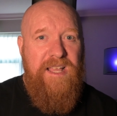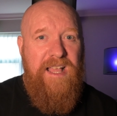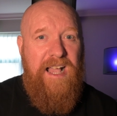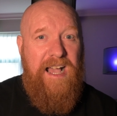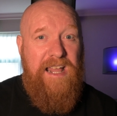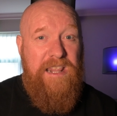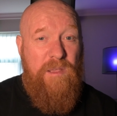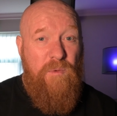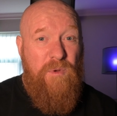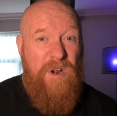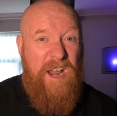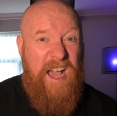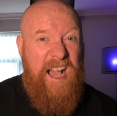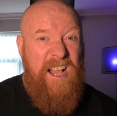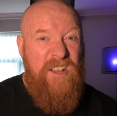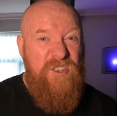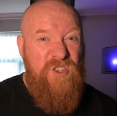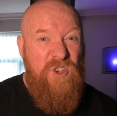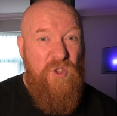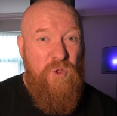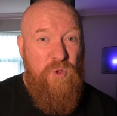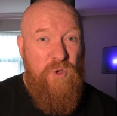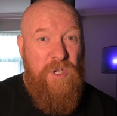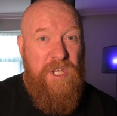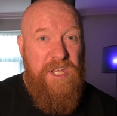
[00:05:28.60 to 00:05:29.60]
and then we're
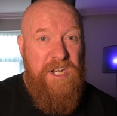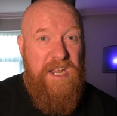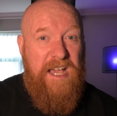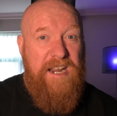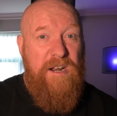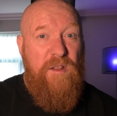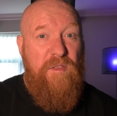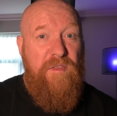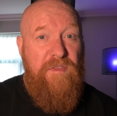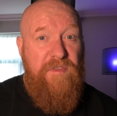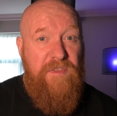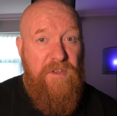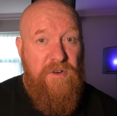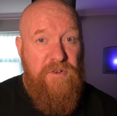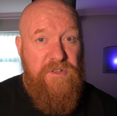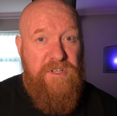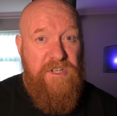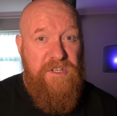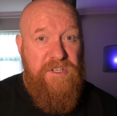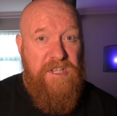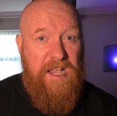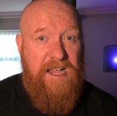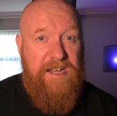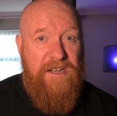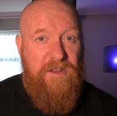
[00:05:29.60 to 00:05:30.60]
actually looking at a third
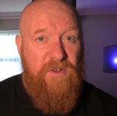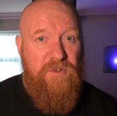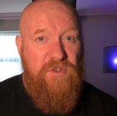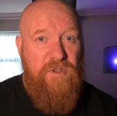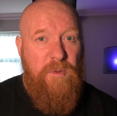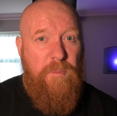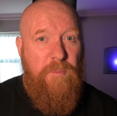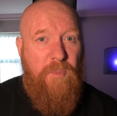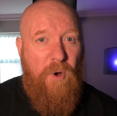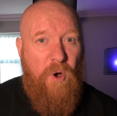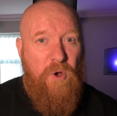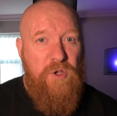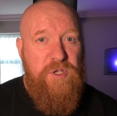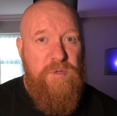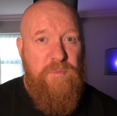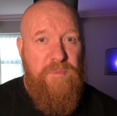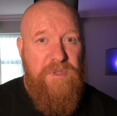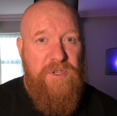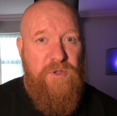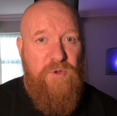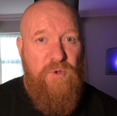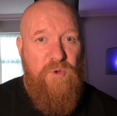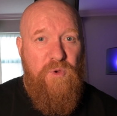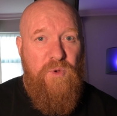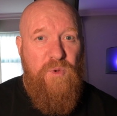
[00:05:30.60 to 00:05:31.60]
designer to possibly
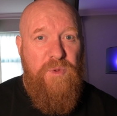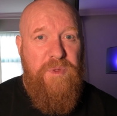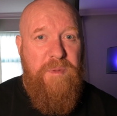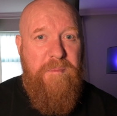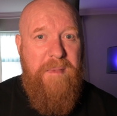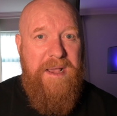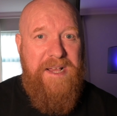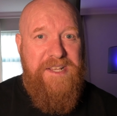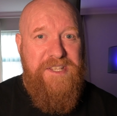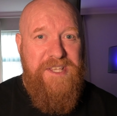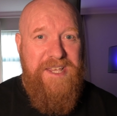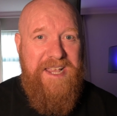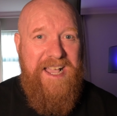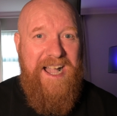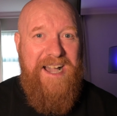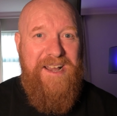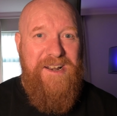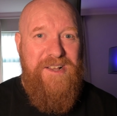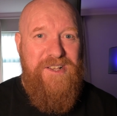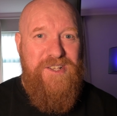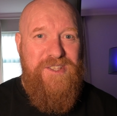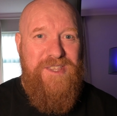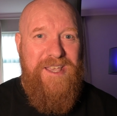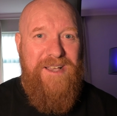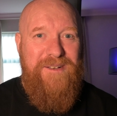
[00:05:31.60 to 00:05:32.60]
do the Mexicana
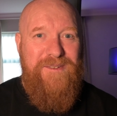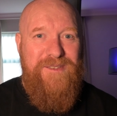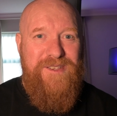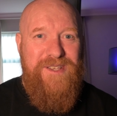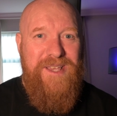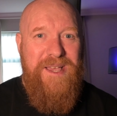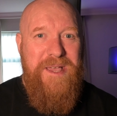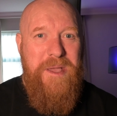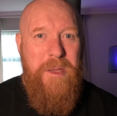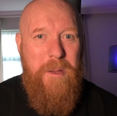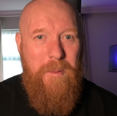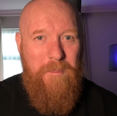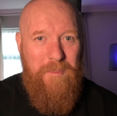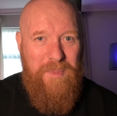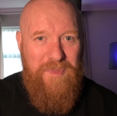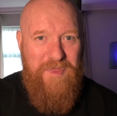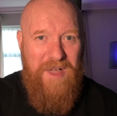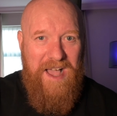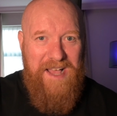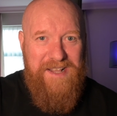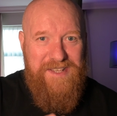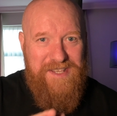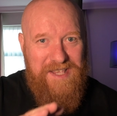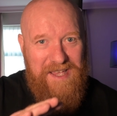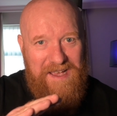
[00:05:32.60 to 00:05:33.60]
styles, but
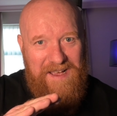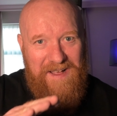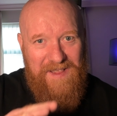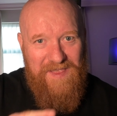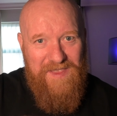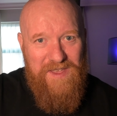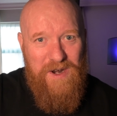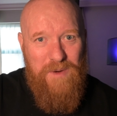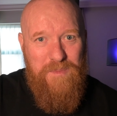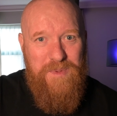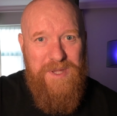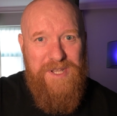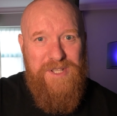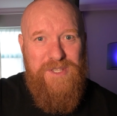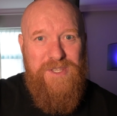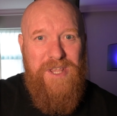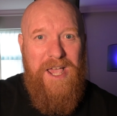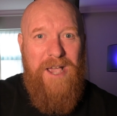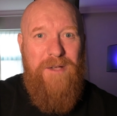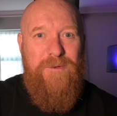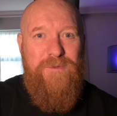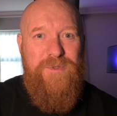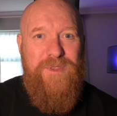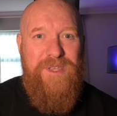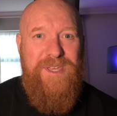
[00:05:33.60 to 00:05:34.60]
that's a little bit
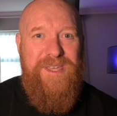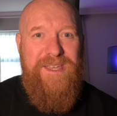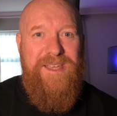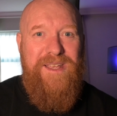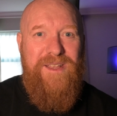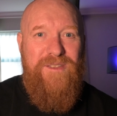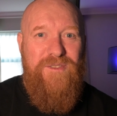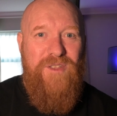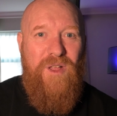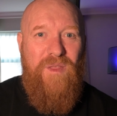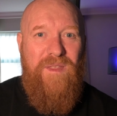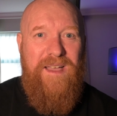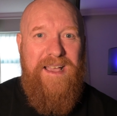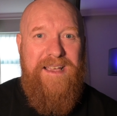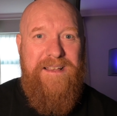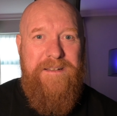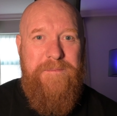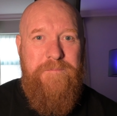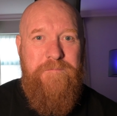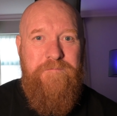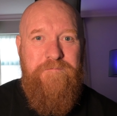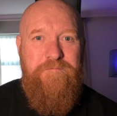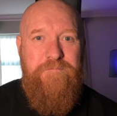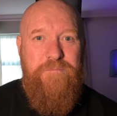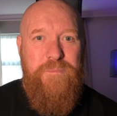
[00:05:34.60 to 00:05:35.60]
down the line.
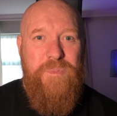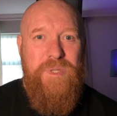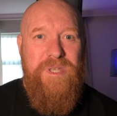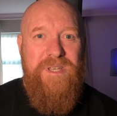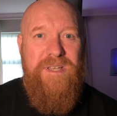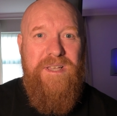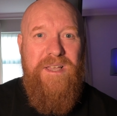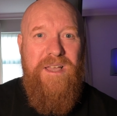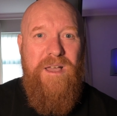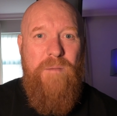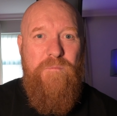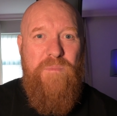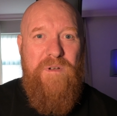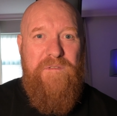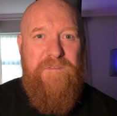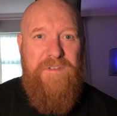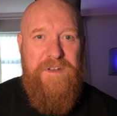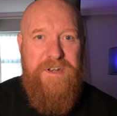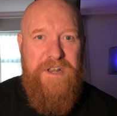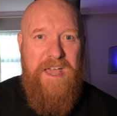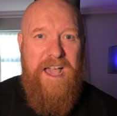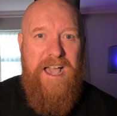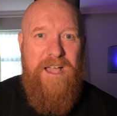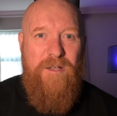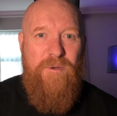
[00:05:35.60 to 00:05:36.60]
But for
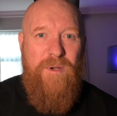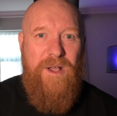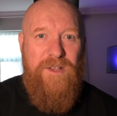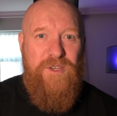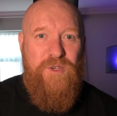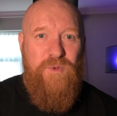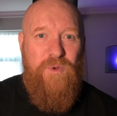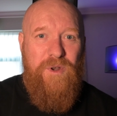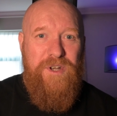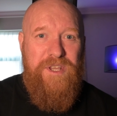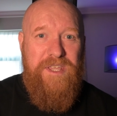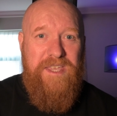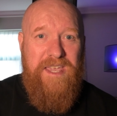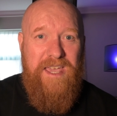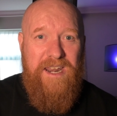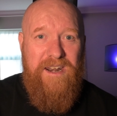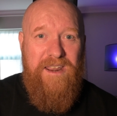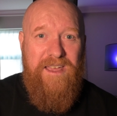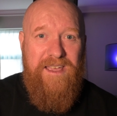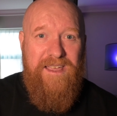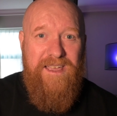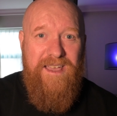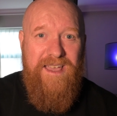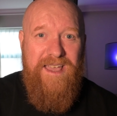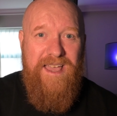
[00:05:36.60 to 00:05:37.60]
now, I just wanted to
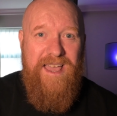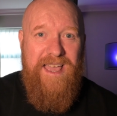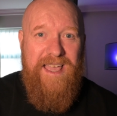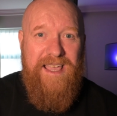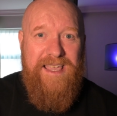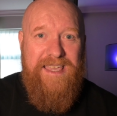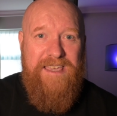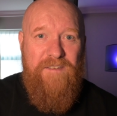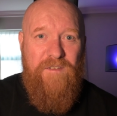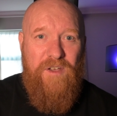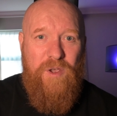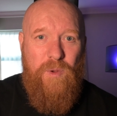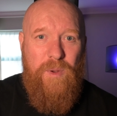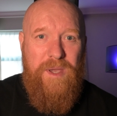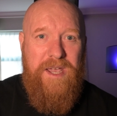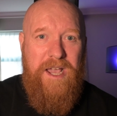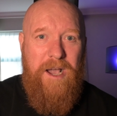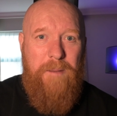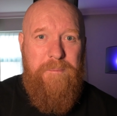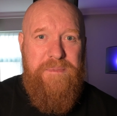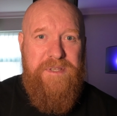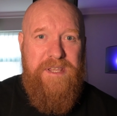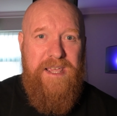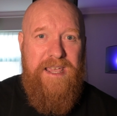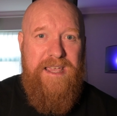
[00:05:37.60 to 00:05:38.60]
kind of give a quick
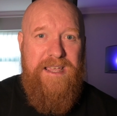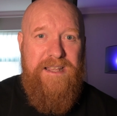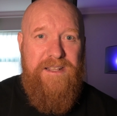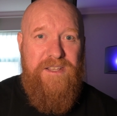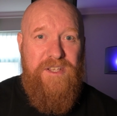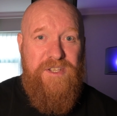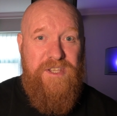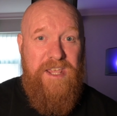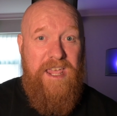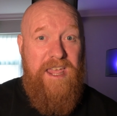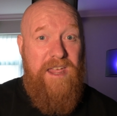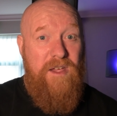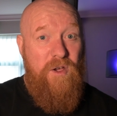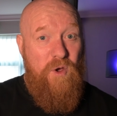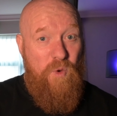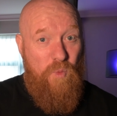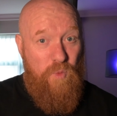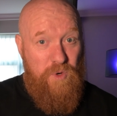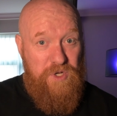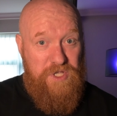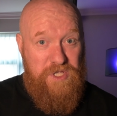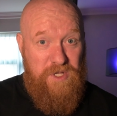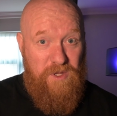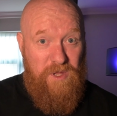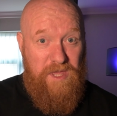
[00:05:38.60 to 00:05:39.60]
update to say we're
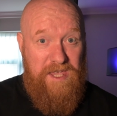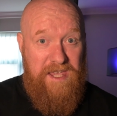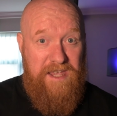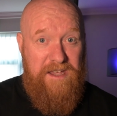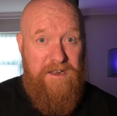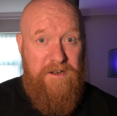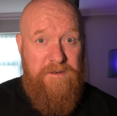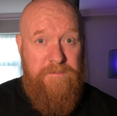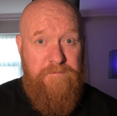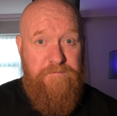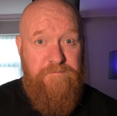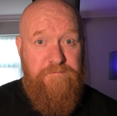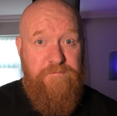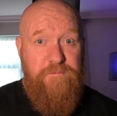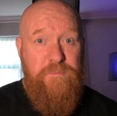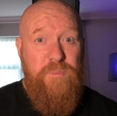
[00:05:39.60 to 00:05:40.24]
still here.